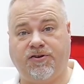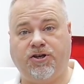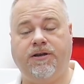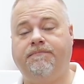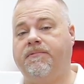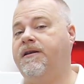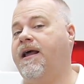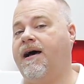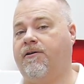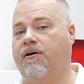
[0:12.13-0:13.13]
cheap
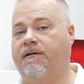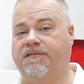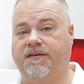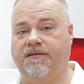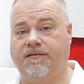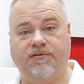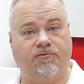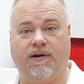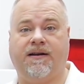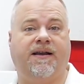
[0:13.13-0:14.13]
knockoffs and
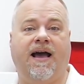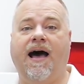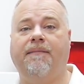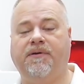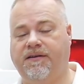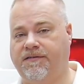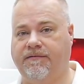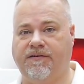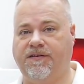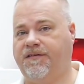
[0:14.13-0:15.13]
direct copies of
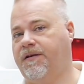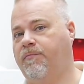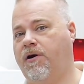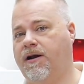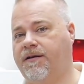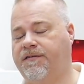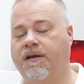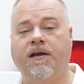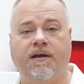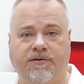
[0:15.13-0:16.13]
existing products
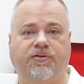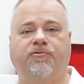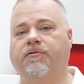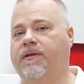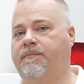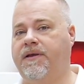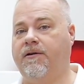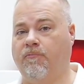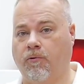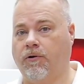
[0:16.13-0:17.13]
to truly
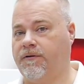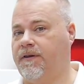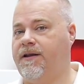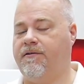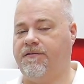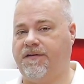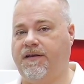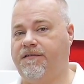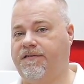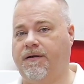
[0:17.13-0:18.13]
being world leaders
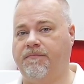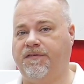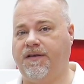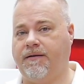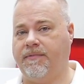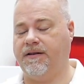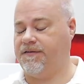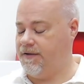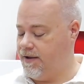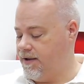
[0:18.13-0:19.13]
in some
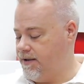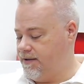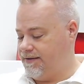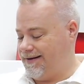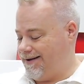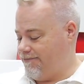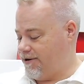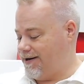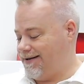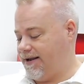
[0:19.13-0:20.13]
segments. Today we're
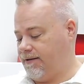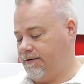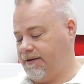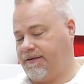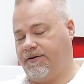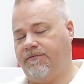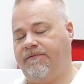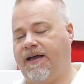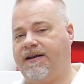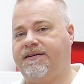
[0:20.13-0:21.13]
going to take a look at the new
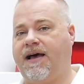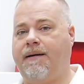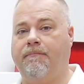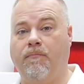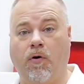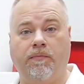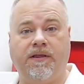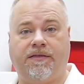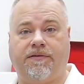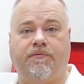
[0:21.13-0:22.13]
VanTop
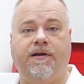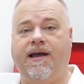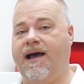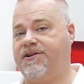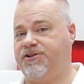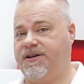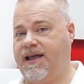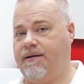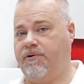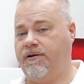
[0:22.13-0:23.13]
Moment 3 action
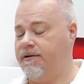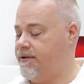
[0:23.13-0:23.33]
camera.